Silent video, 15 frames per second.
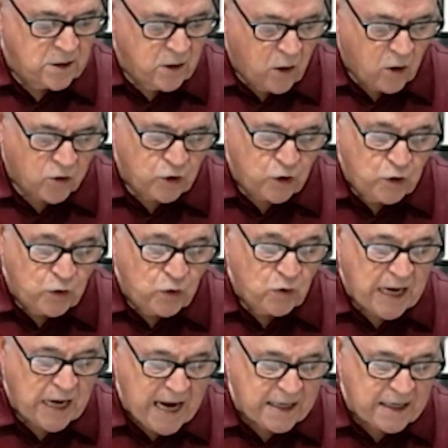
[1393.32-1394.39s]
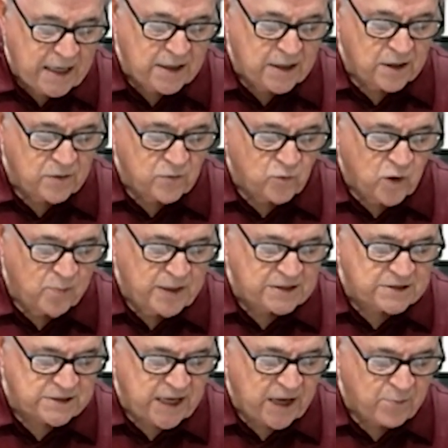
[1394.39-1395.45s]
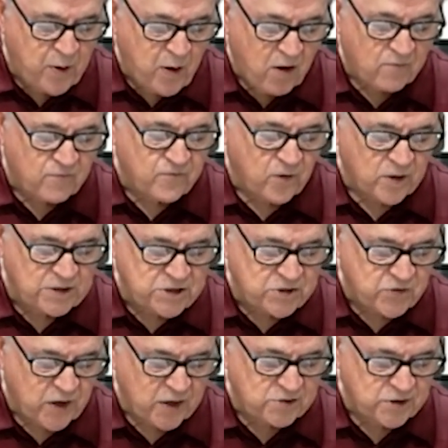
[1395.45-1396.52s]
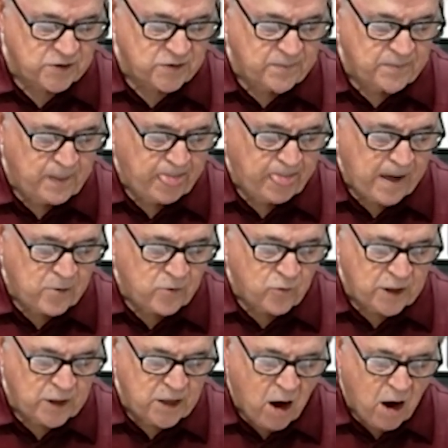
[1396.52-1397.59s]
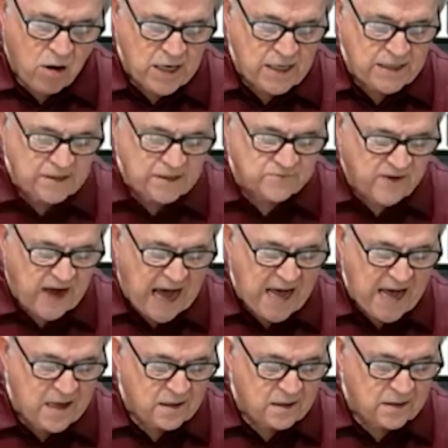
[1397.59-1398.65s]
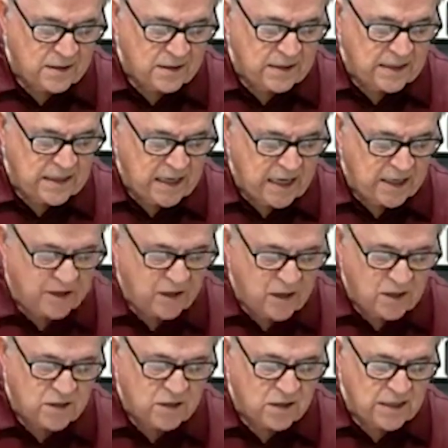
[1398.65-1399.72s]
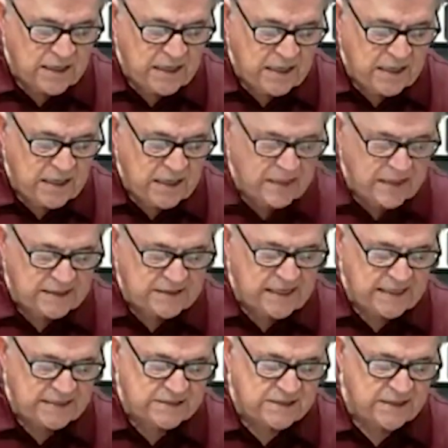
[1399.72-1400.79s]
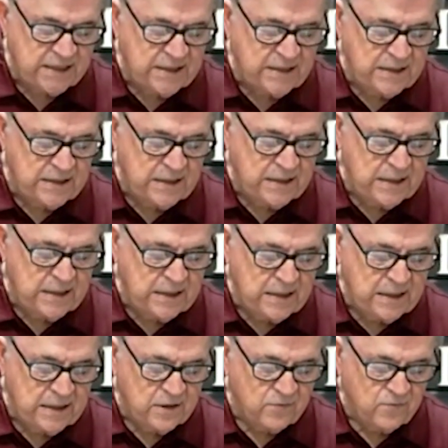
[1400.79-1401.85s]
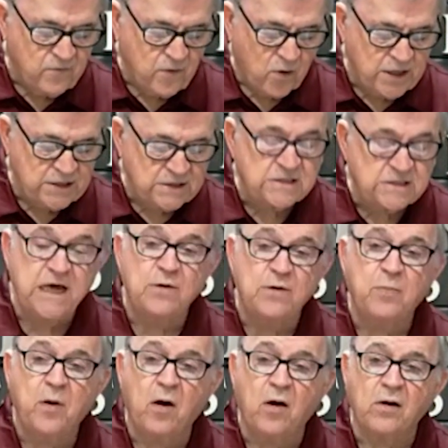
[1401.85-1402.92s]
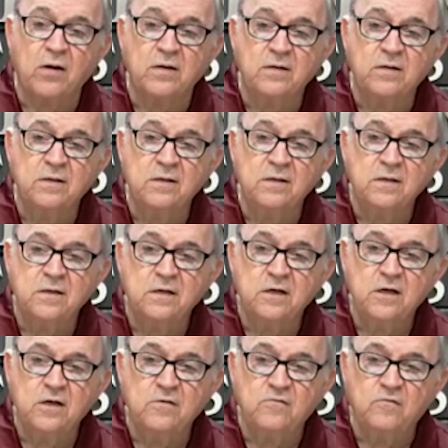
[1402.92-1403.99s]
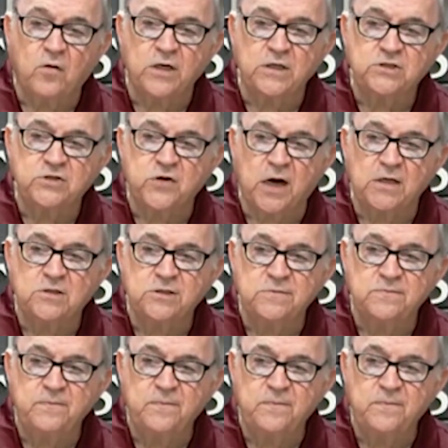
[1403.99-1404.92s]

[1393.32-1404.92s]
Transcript: or you, like it, will be set apart for destruction, regarded as vile and utterly detested, for it is set apart for destruction.